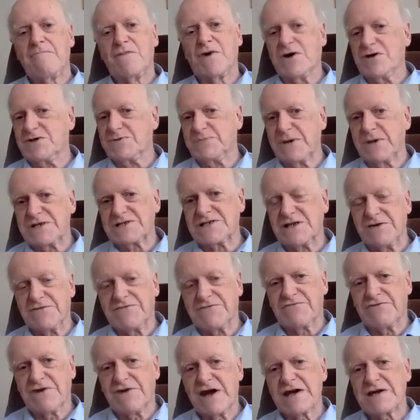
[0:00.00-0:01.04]
especially
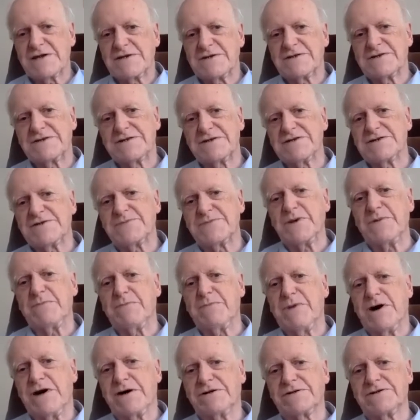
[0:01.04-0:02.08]
of France, has been
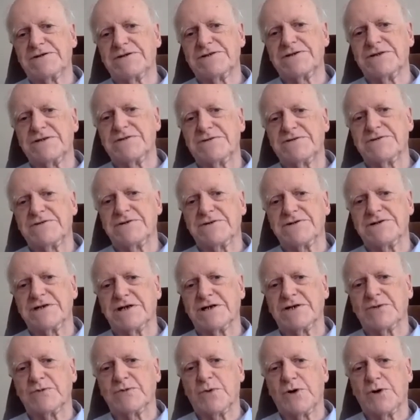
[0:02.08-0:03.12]
marked since the
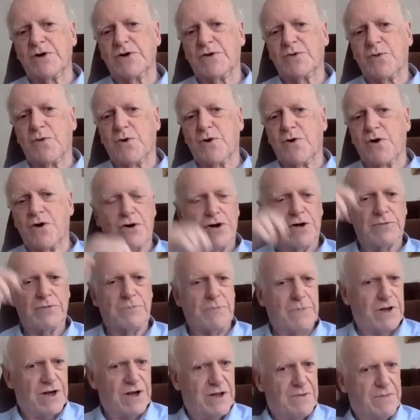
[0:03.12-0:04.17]
Second World War, not
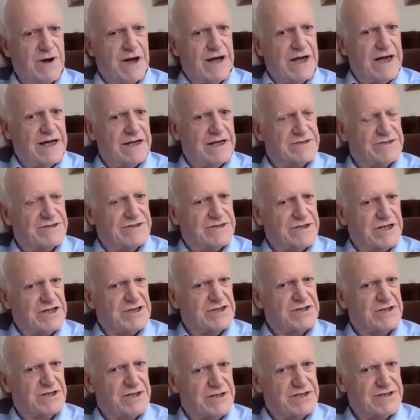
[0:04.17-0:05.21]
merely by
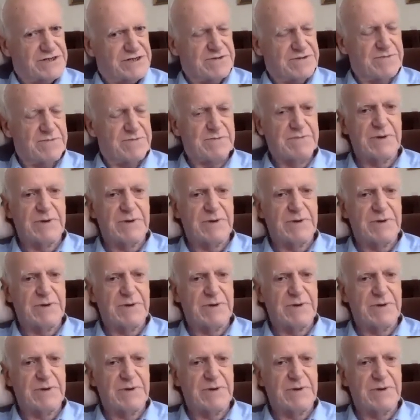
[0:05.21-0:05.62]
existentialism,